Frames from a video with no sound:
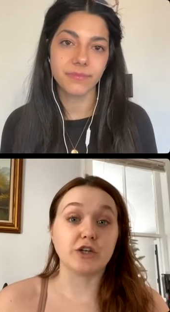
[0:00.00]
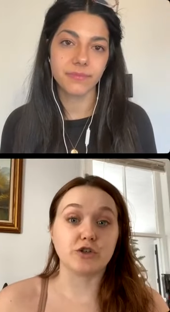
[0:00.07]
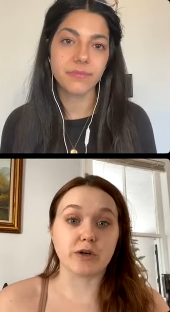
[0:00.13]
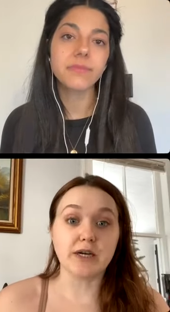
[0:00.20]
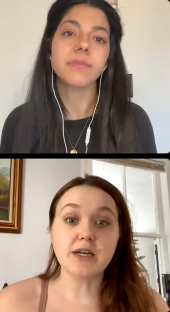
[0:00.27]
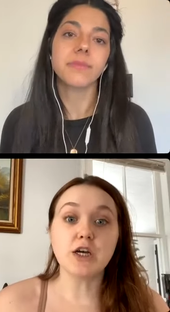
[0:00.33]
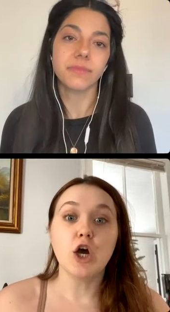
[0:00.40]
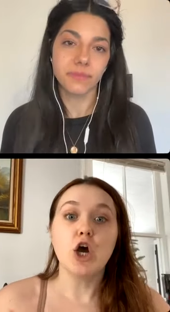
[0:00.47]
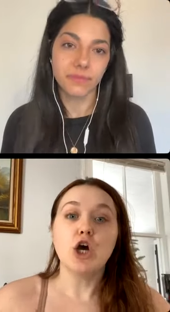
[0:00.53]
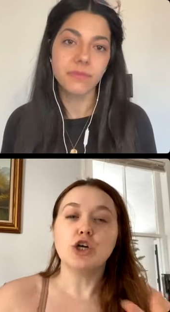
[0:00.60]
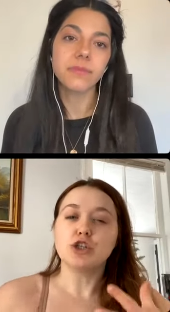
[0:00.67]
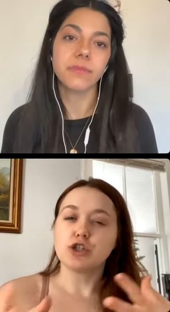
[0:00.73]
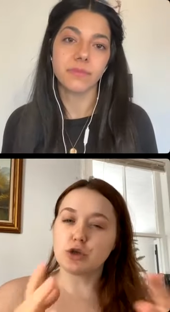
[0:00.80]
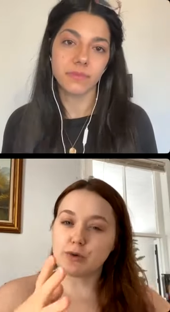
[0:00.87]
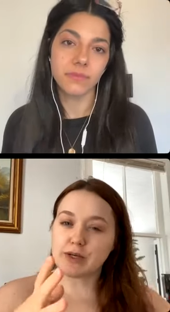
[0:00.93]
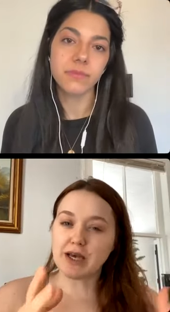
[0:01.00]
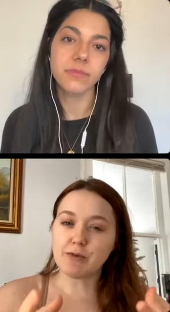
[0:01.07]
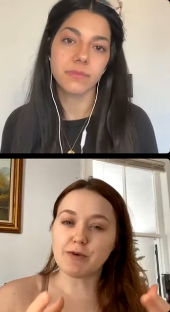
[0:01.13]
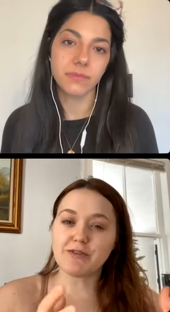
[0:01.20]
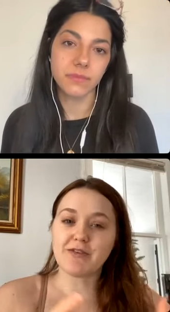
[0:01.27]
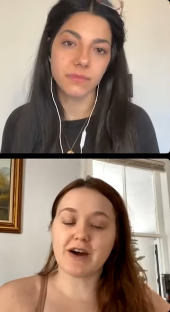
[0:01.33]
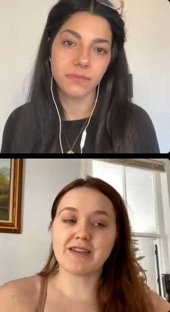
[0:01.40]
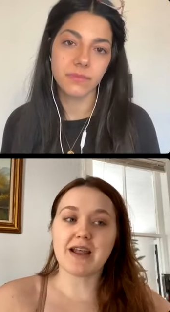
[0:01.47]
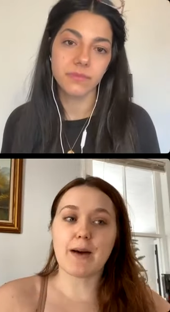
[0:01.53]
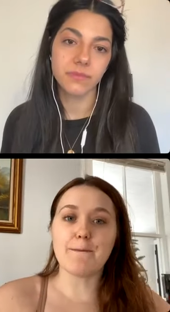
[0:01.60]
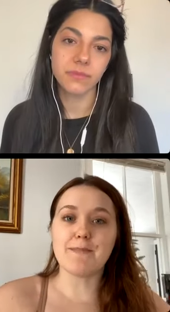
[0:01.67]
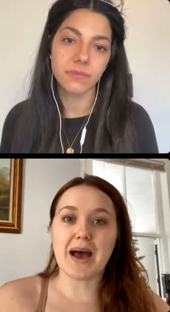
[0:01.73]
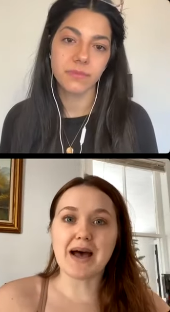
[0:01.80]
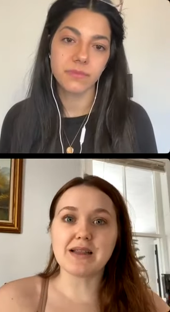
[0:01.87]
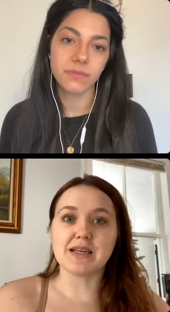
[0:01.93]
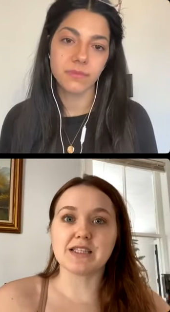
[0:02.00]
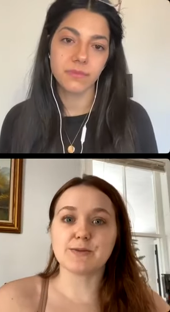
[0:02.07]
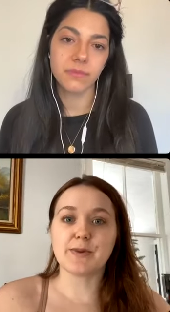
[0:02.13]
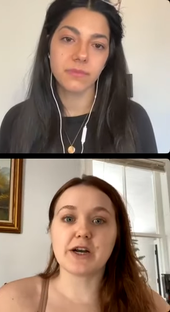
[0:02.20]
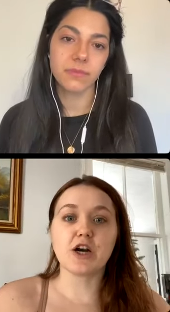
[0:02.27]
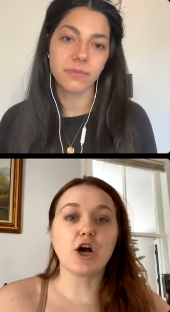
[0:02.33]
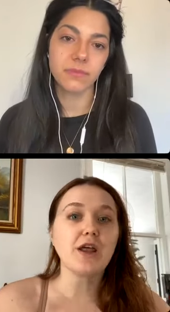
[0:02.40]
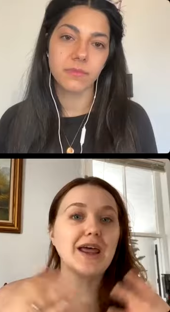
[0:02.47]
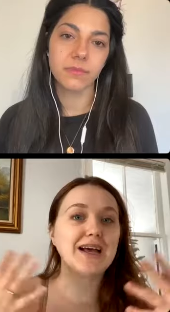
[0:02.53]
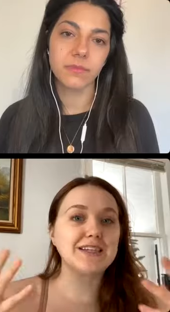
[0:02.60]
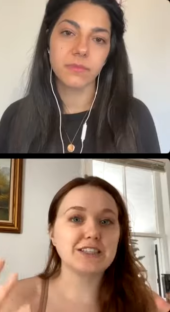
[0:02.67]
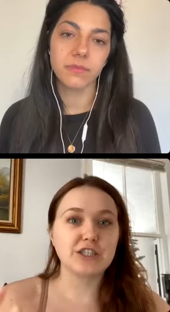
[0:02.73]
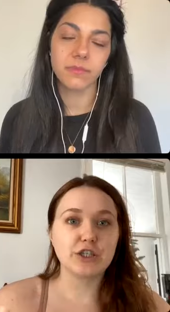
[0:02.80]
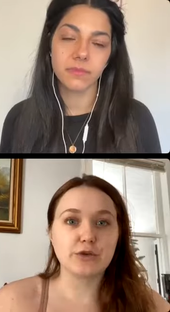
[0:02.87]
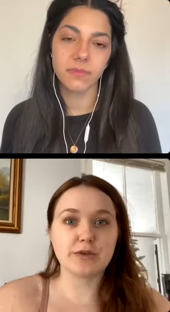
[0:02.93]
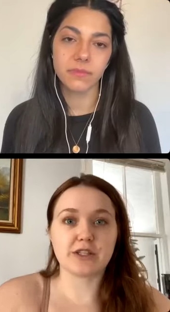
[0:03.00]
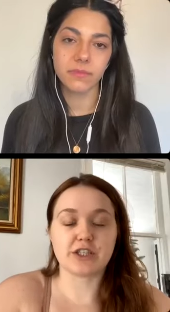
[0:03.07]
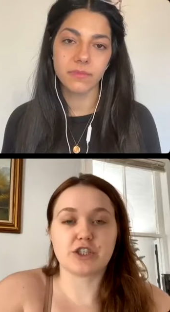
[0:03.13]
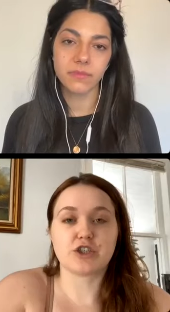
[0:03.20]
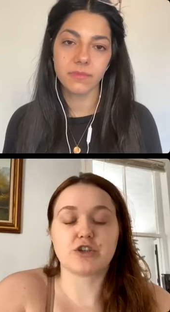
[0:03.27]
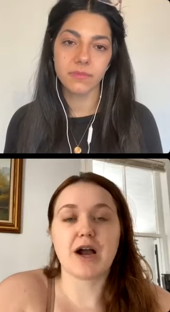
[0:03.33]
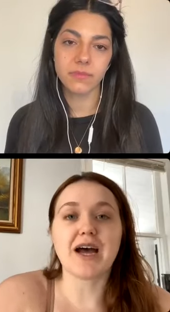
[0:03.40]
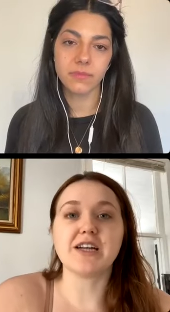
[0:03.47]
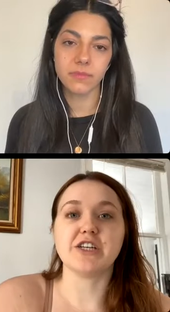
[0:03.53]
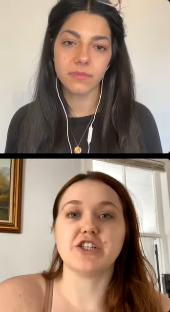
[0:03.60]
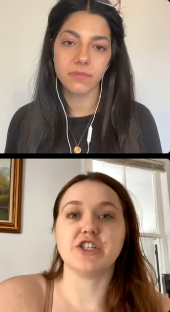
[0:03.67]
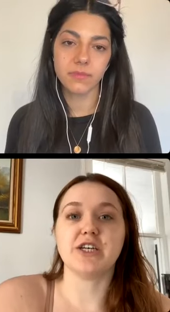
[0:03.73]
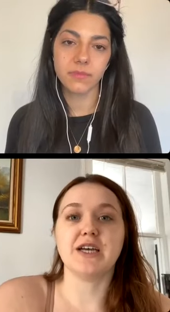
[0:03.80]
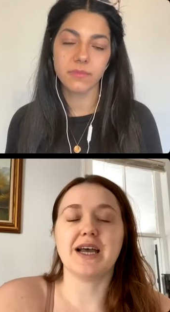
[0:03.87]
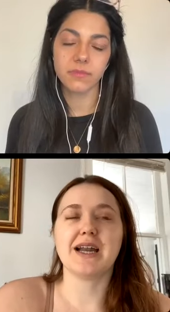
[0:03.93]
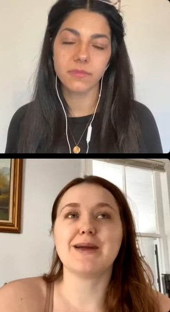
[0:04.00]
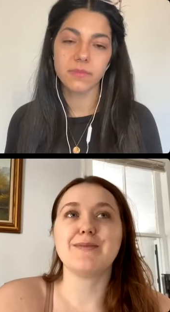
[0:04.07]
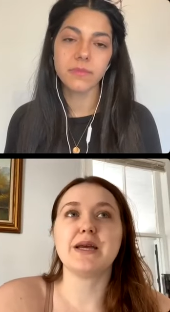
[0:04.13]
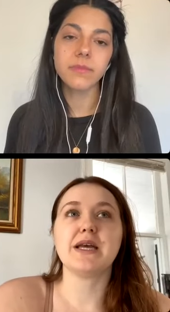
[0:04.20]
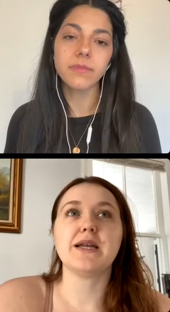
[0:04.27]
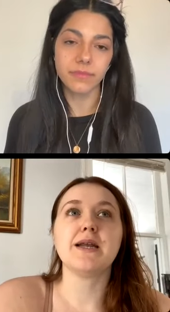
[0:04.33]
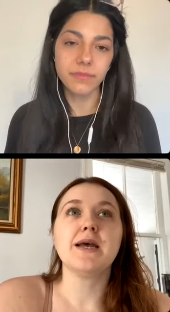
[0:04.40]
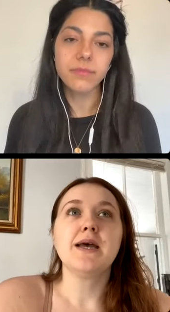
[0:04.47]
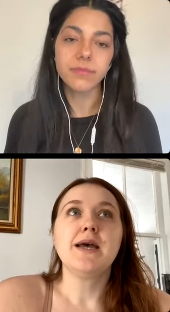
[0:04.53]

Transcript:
Speaker 1: to drink so again we find that balance but it all has to do with a strategy and i mean